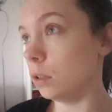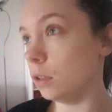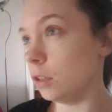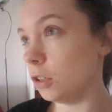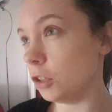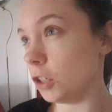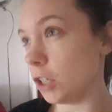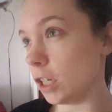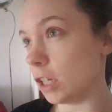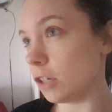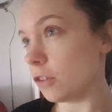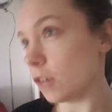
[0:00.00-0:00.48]

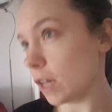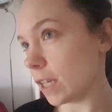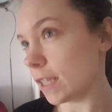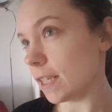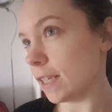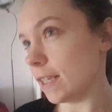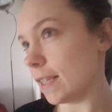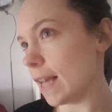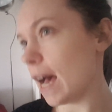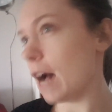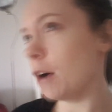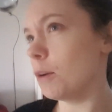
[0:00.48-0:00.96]
she
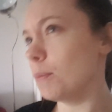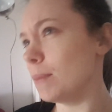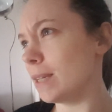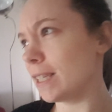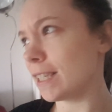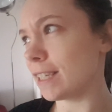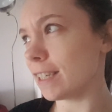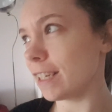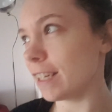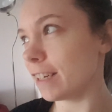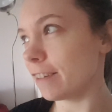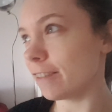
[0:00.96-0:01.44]
addresses how
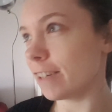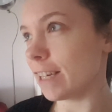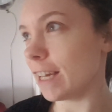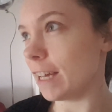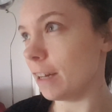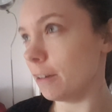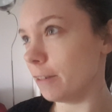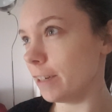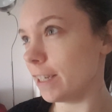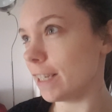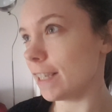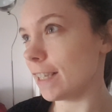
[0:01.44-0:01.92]
mental
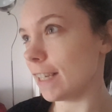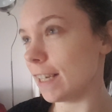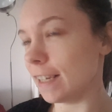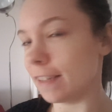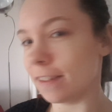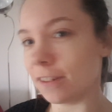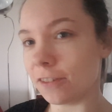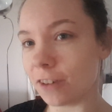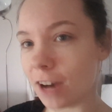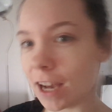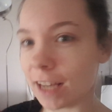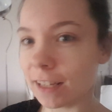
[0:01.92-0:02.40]
illness
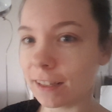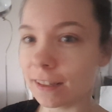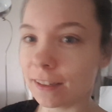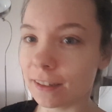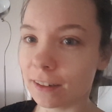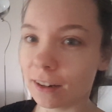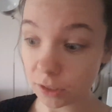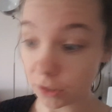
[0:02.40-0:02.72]
is addressed.